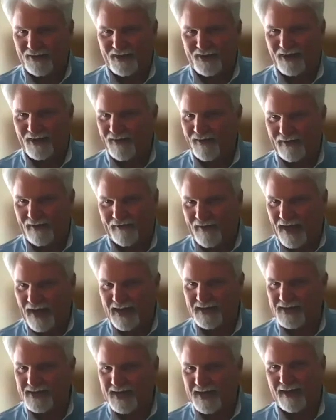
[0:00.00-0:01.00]
don't know if
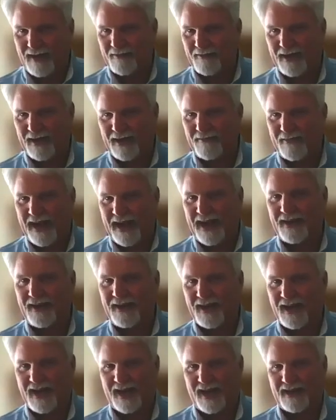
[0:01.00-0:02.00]
Van's comment made
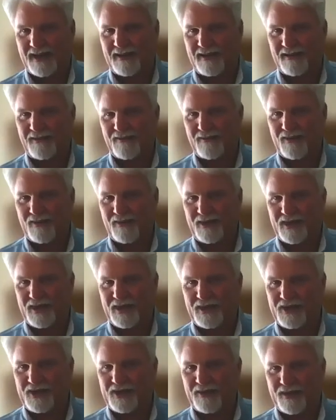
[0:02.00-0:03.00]
the cut.
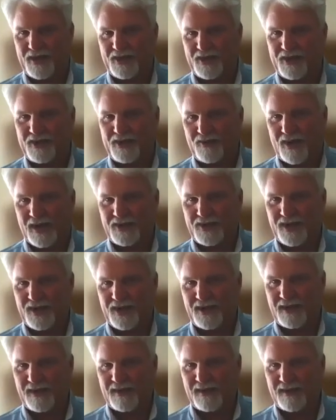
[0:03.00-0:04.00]
Did you watch
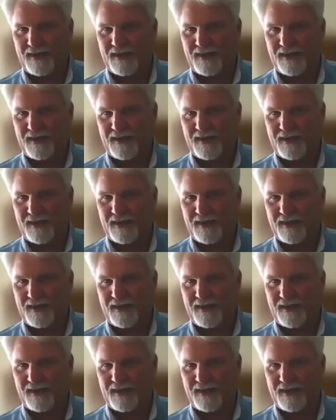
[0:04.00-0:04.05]
it?